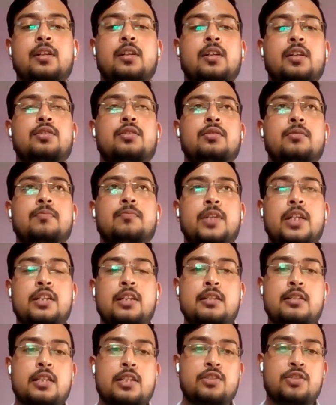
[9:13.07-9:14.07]
So this
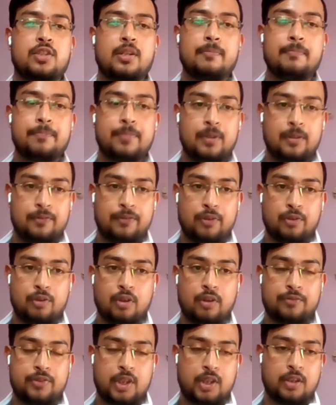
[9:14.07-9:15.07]
is the simple
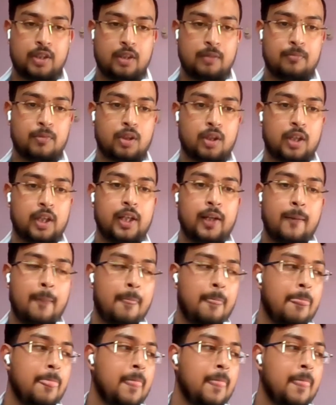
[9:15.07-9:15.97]
flow of generative modeling.